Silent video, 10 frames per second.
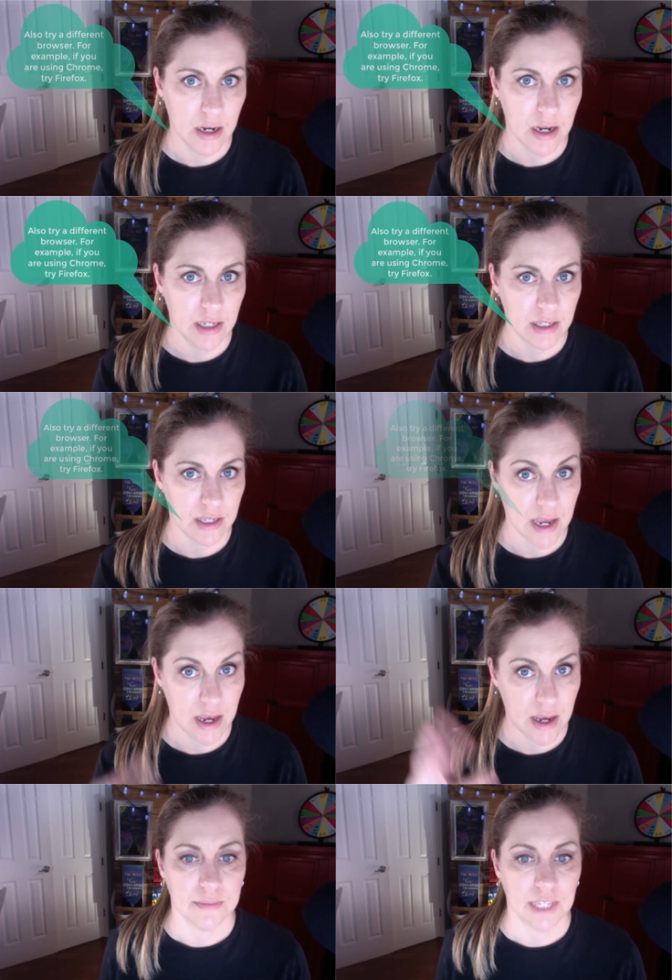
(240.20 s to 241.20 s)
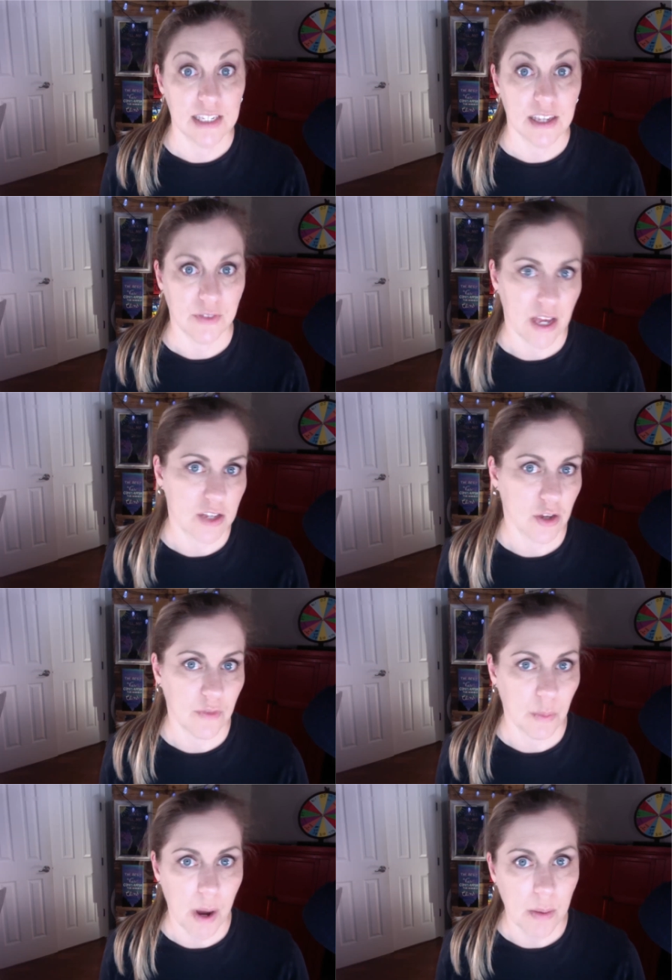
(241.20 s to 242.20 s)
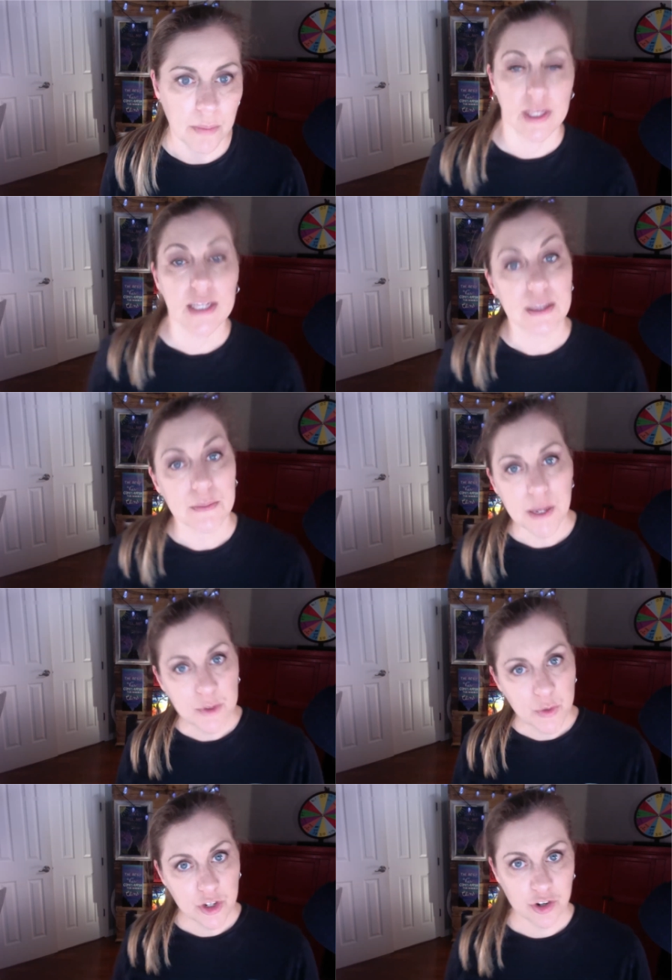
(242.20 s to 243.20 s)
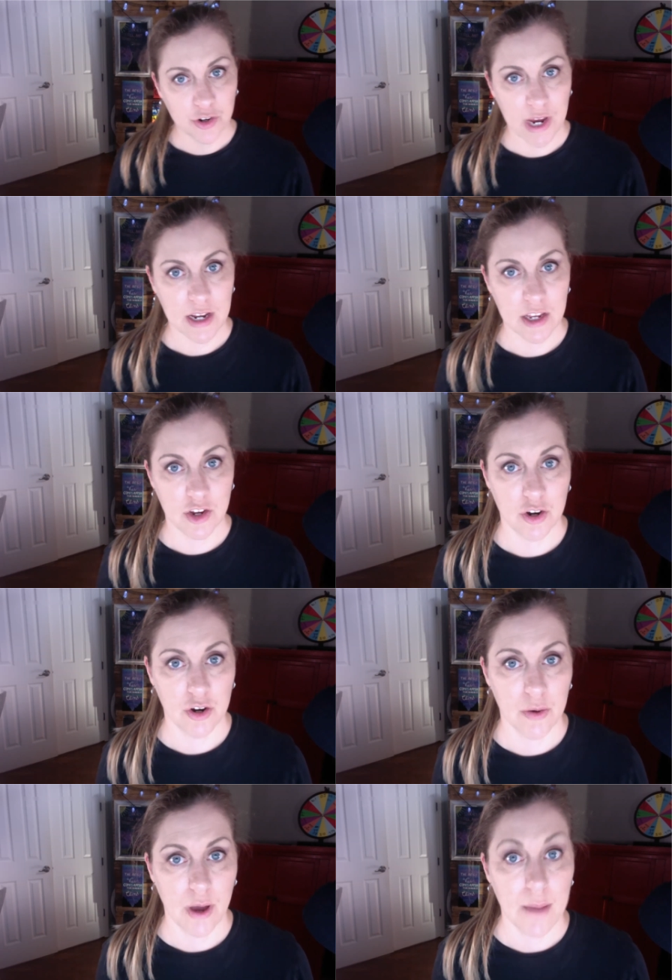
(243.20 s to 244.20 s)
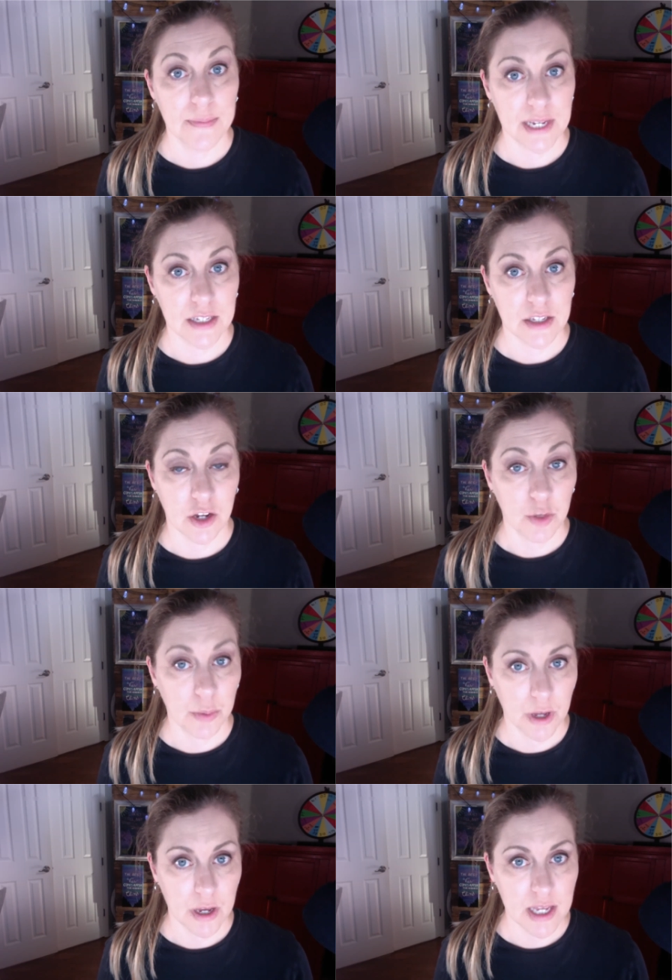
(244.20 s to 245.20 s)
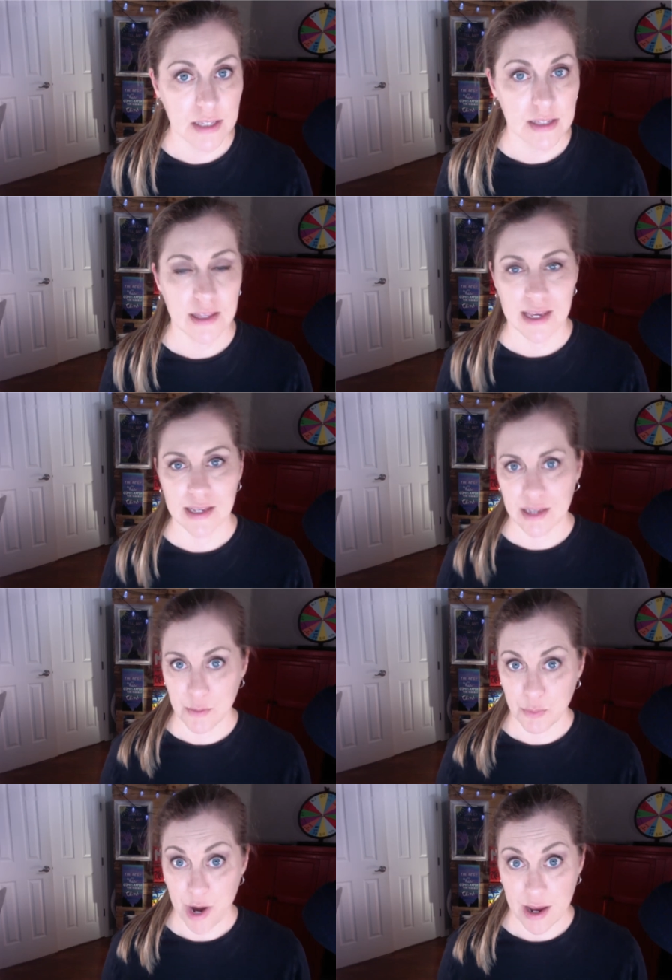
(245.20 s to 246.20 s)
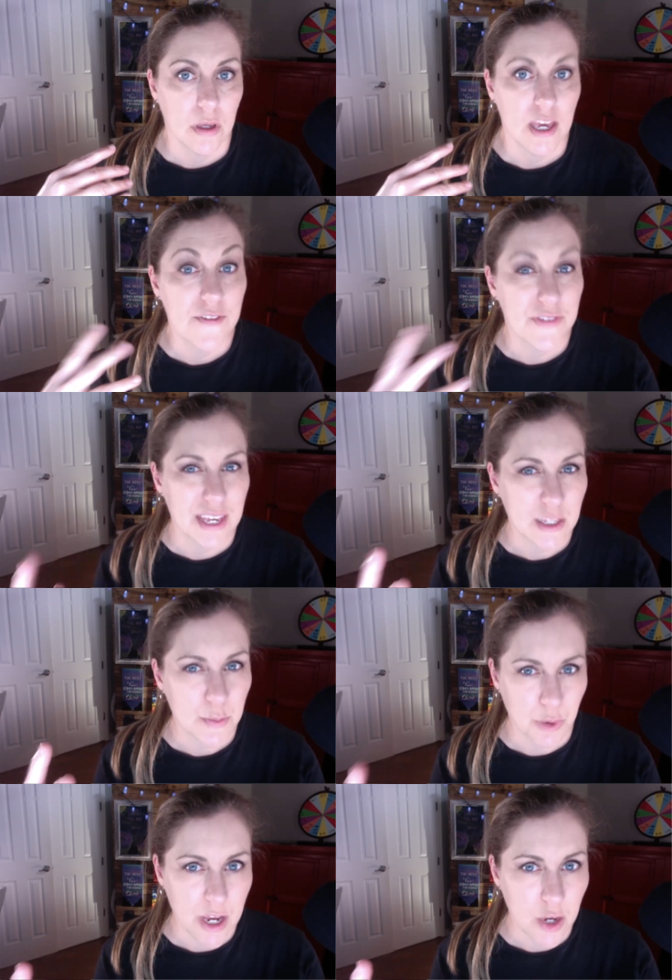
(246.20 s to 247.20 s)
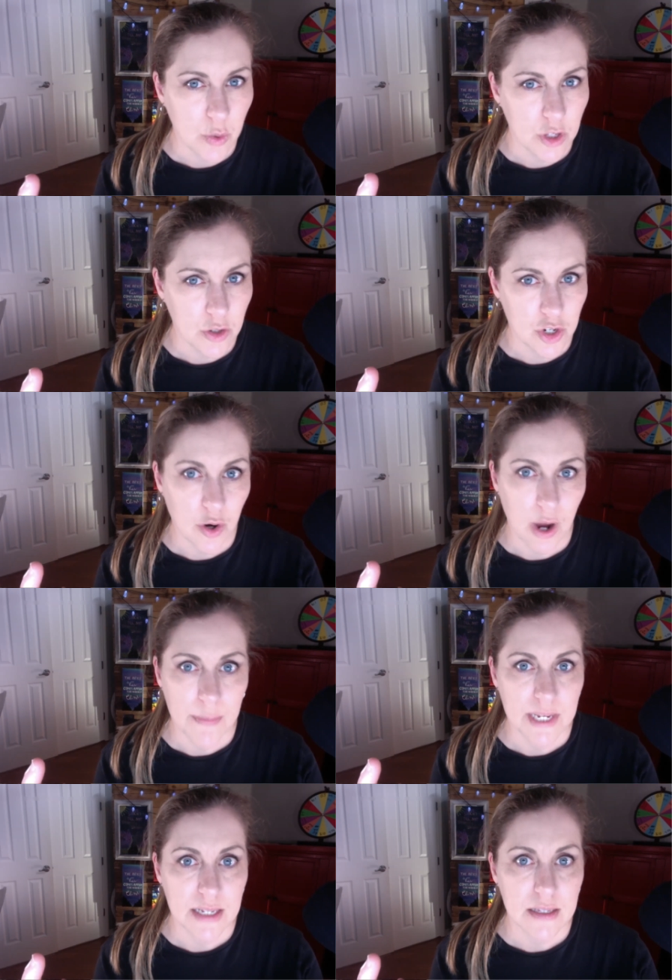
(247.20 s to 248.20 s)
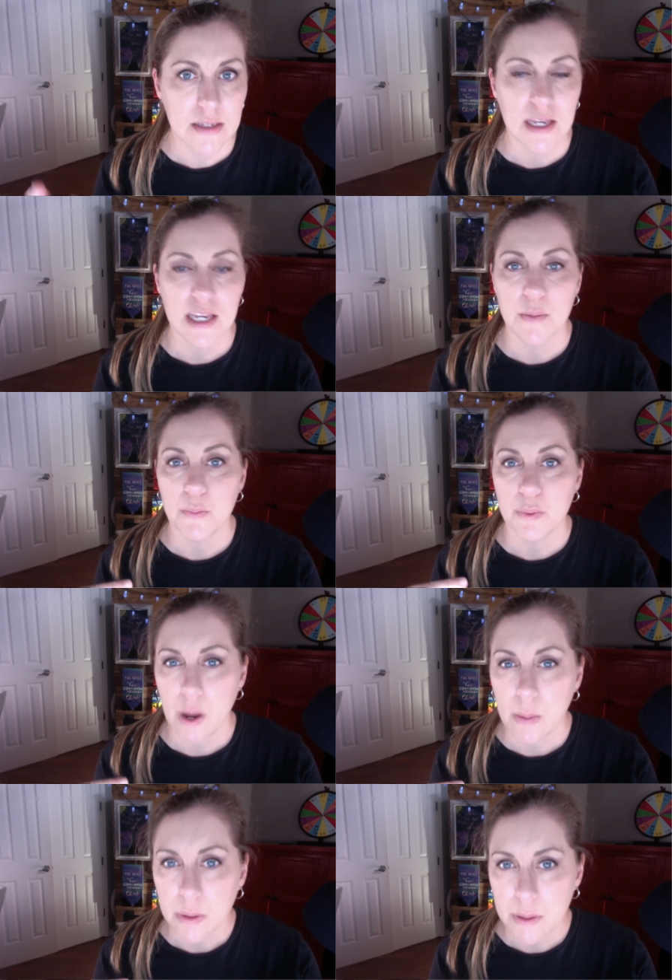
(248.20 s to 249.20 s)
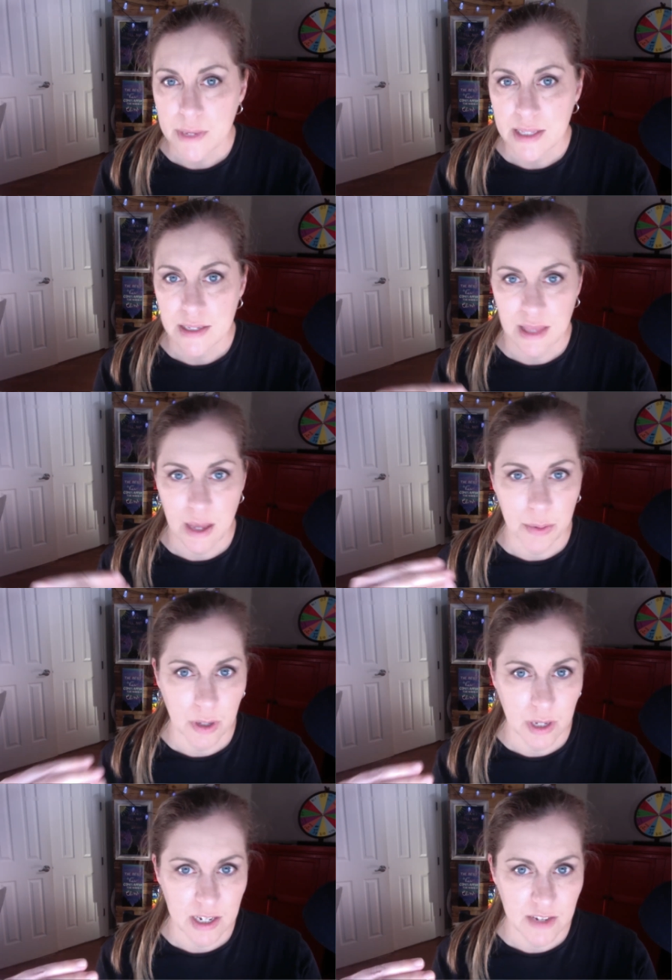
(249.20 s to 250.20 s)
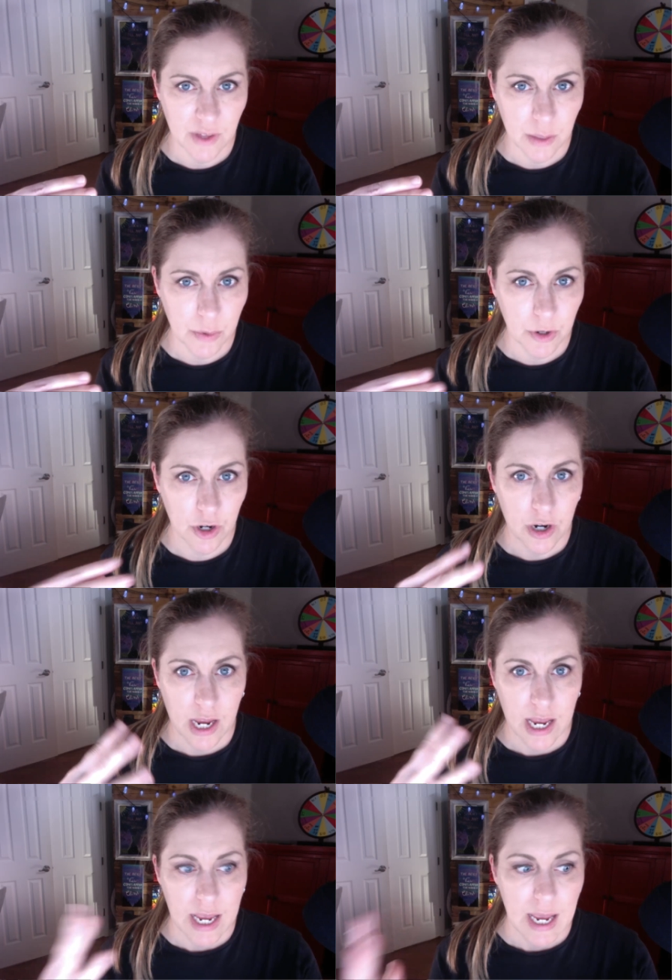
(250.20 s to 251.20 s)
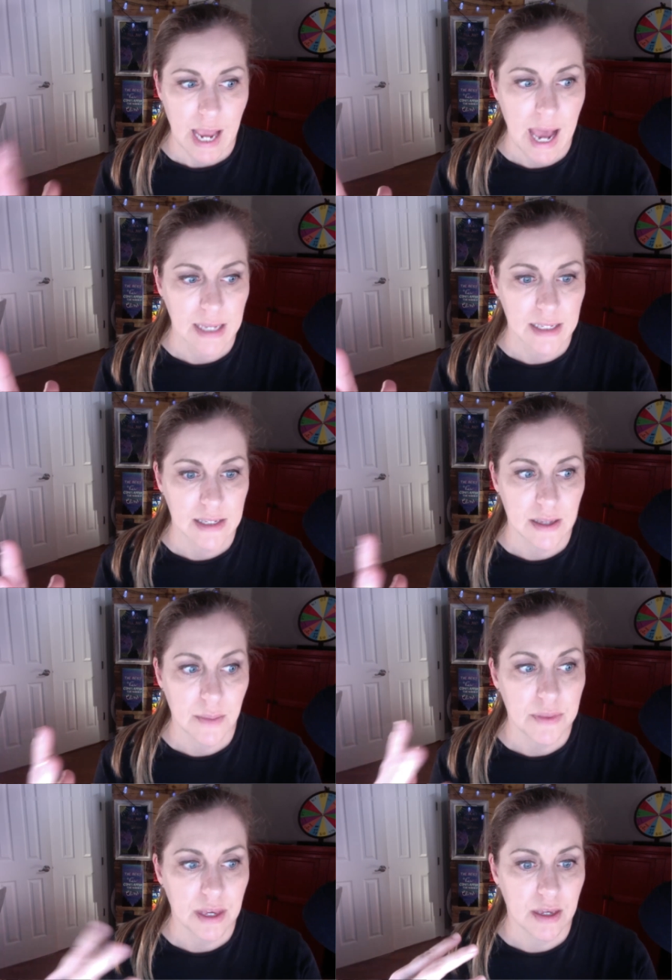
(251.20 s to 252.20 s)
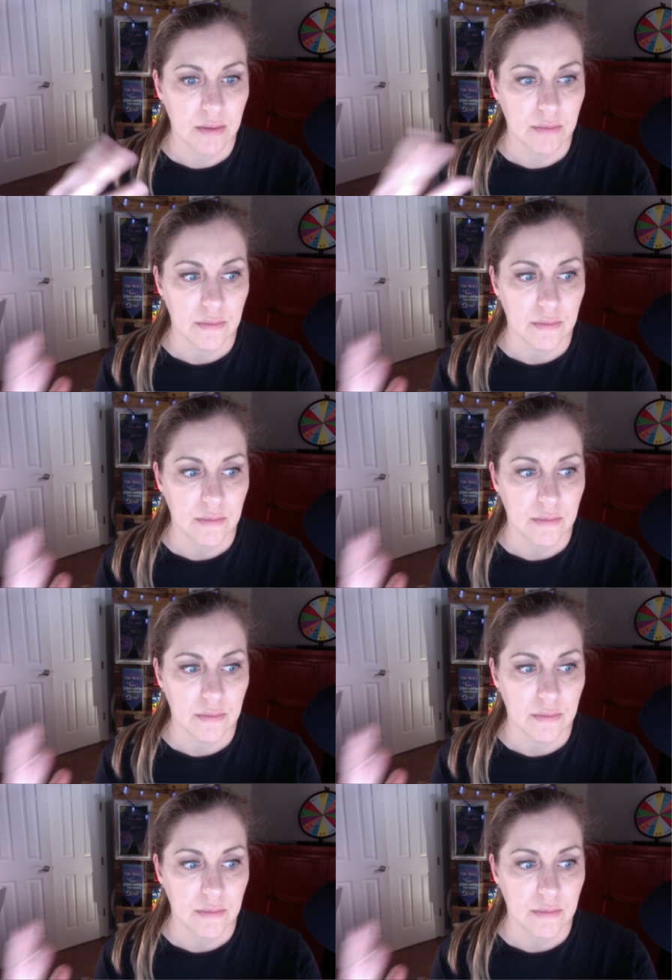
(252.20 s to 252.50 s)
and see if that solved the problem. Sometimes when you're creating your updates on your plugins, things can break. If things break when you do your updates, it probably means that plugin developer has something